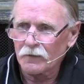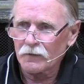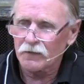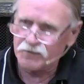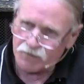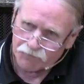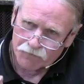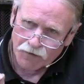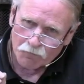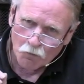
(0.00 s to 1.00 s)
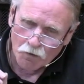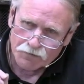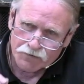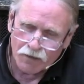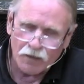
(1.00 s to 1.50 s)
Except for that
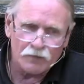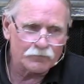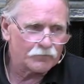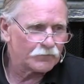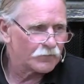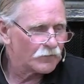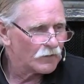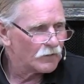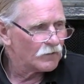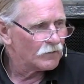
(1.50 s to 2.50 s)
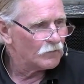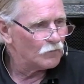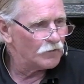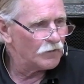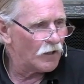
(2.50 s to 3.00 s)
one time
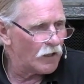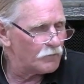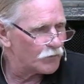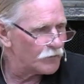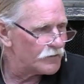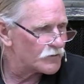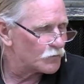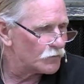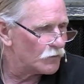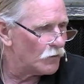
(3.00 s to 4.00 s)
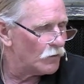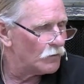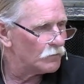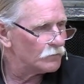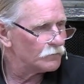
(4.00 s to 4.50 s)
when the high priest would
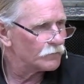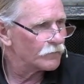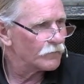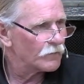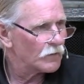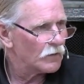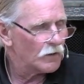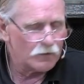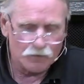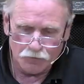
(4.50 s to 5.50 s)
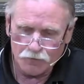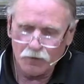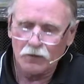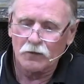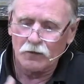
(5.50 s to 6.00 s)
go and he would
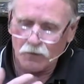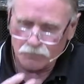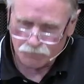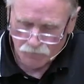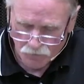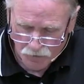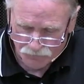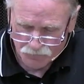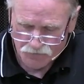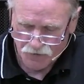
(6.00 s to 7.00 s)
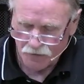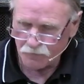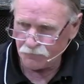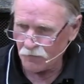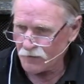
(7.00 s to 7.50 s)
offer
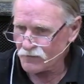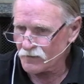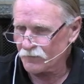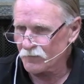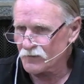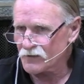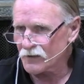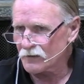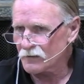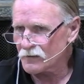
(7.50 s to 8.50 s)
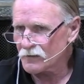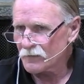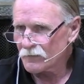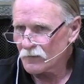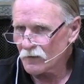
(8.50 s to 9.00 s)
sacrifices for the sins
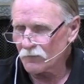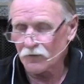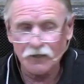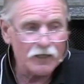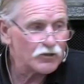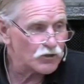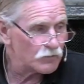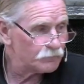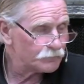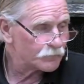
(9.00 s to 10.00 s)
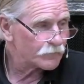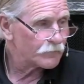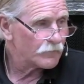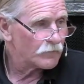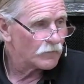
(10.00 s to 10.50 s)
of the nation
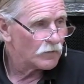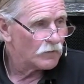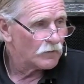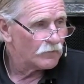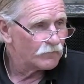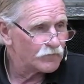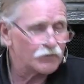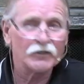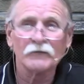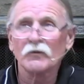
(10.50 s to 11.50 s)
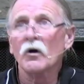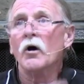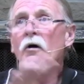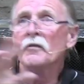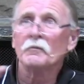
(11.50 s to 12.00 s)
to cover
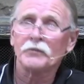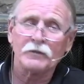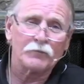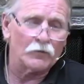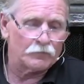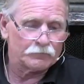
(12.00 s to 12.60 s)
all the people.